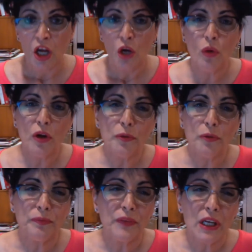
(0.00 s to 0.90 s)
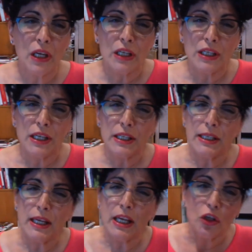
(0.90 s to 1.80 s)
Well, you
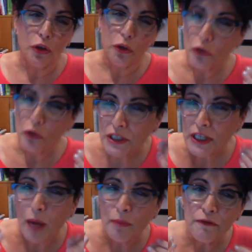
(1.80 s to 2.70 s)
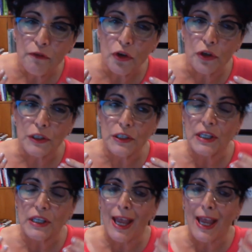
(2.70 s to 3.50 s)
see, your thoughts come first